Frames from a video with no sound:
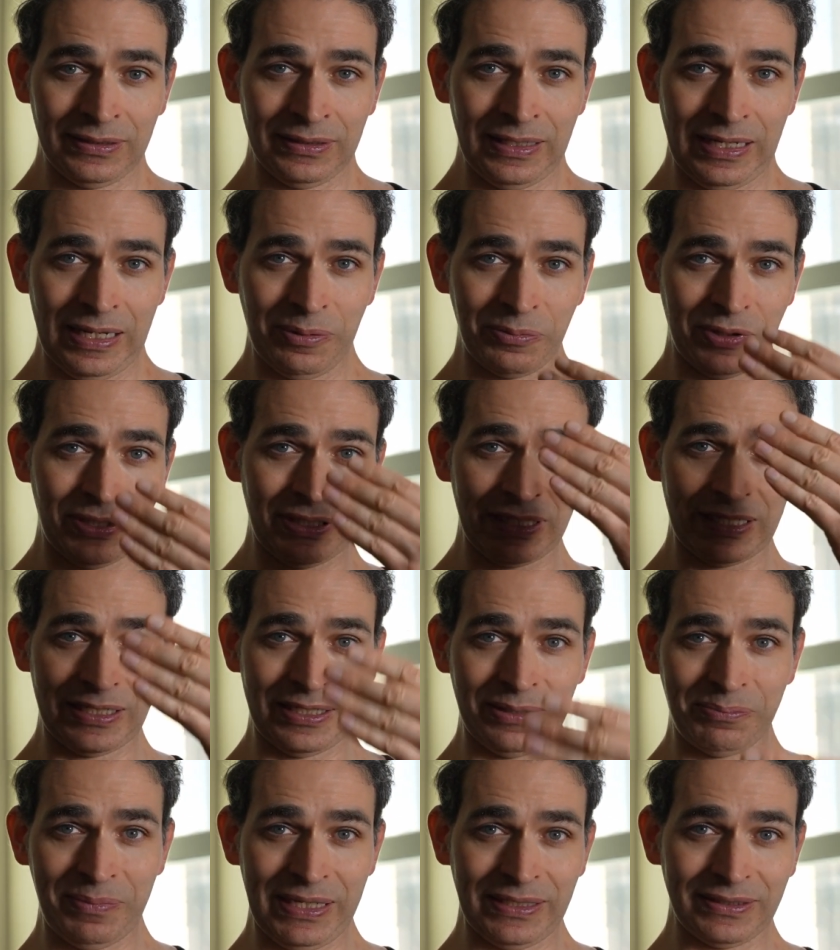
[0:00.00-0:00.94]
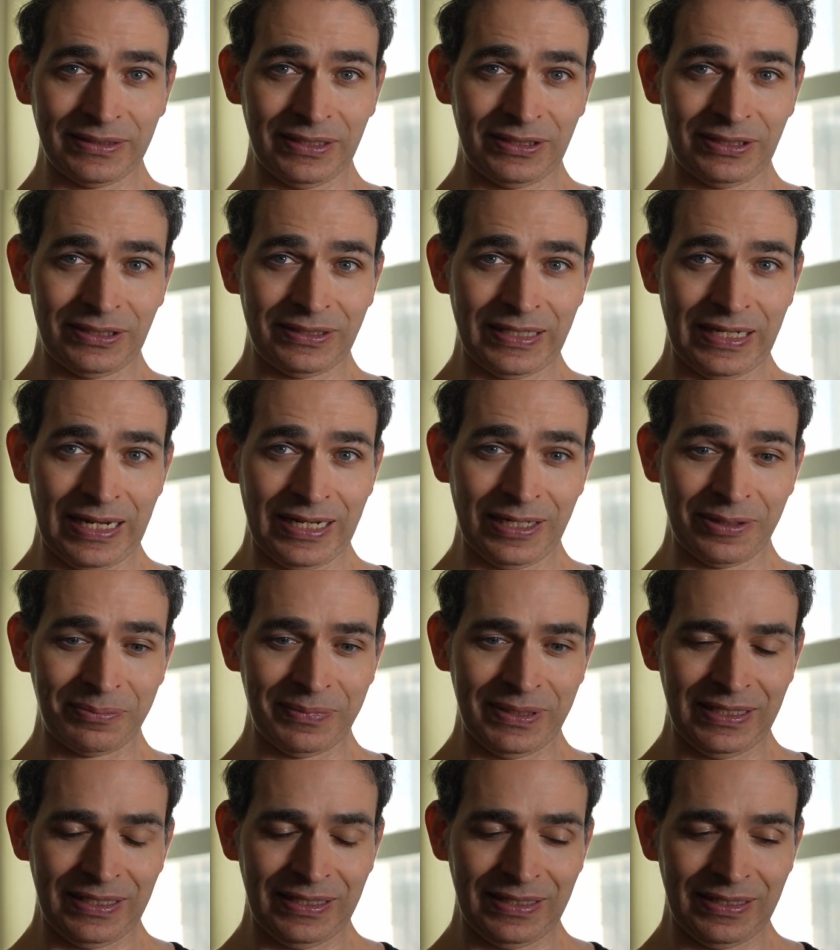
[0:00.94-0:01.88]
I'm going to get a message telling
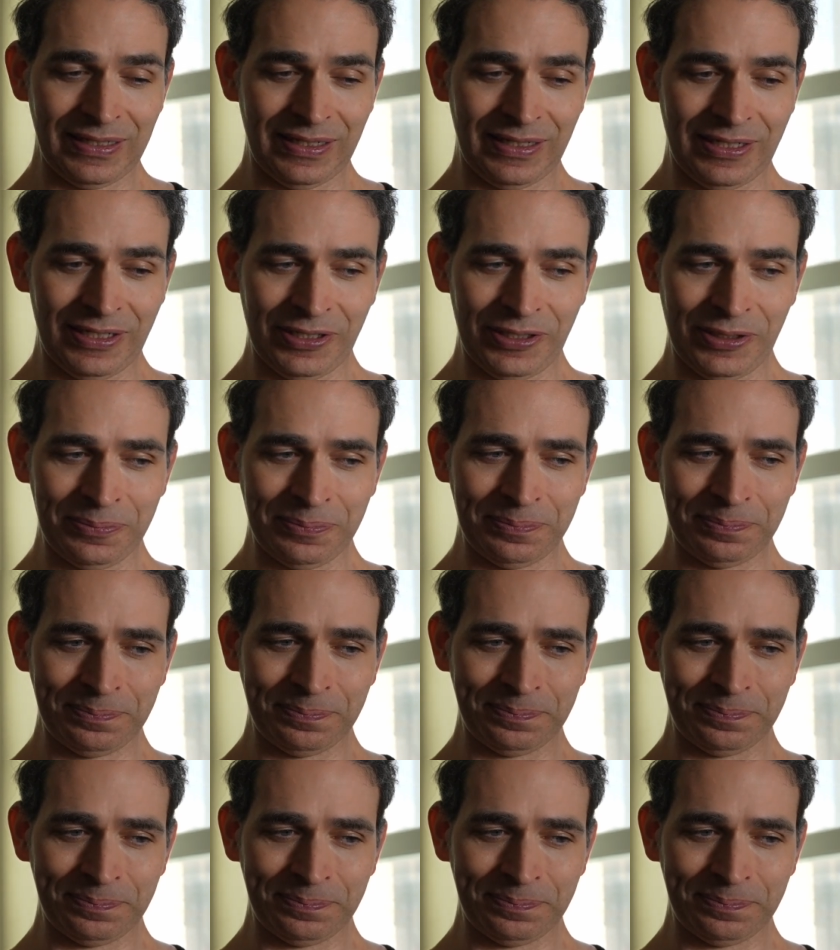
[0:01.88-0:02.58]
me I